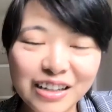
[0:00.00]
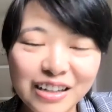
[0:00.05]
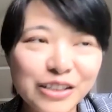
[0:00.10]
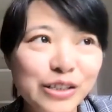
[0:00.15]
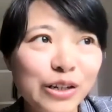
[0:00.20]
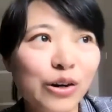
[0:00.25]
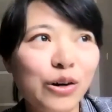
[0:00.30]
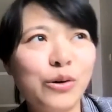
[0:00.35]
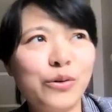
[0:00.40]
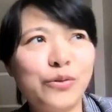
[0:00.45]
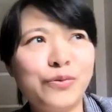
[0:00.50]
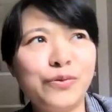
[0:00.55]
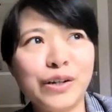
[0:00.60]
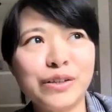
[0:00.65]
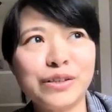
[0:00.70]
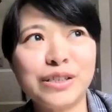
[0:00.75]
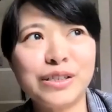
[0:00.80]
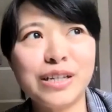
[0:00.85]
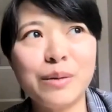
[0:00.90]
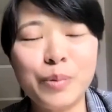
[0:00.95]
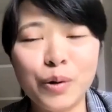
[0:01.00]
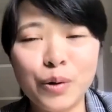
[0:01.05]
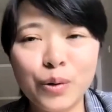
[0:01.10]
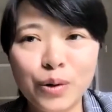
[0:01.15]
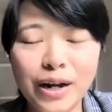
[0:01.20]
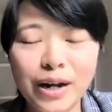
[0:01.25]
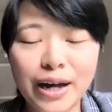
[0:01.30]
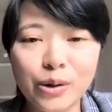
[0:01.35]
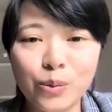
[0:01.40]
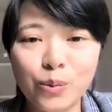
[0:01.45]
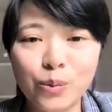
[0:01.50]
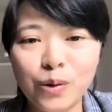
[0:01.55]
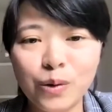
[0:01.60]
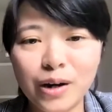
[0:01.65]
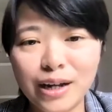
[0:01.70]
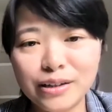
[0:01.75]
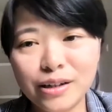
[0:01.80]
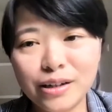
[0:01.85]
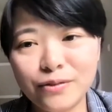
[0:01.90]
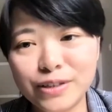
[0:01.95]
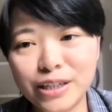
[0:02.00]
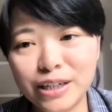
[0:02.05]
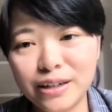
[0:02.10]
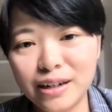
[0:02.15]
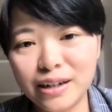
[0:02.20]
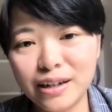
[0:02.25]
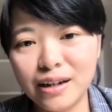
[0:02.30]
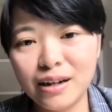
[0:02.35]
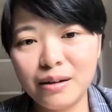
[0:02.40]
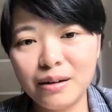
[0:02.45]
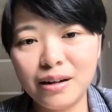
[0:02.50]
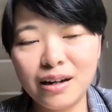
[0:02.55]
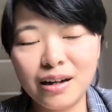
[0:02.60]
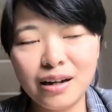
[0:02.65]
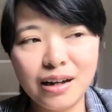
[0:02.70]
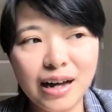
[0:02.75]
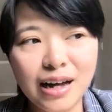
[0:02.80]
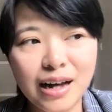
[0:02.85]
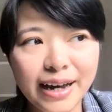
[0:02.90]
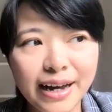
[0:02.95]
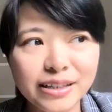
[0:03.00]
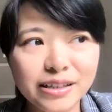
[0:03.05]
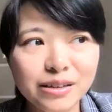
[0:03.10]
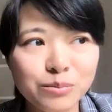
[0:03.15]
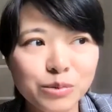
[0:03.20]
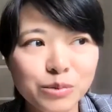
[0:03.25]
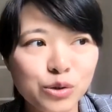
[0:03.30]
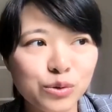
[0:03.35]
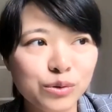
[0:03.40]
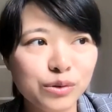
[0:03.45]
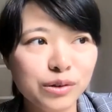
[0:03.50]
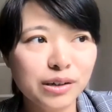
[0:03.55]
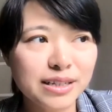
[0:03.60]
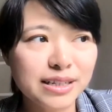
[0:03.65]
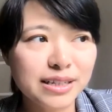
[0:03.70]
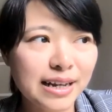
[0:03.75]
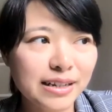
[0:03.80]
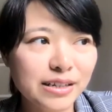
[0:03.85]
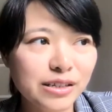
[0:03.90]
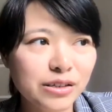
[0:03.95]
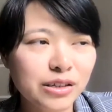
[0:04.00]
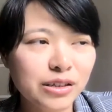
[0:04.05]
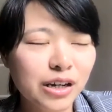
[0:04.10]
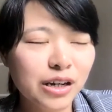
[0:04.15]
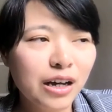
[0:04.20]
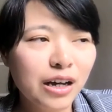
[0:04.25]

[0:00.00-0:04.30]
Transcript: So, for example, like one of the uh, item to assess,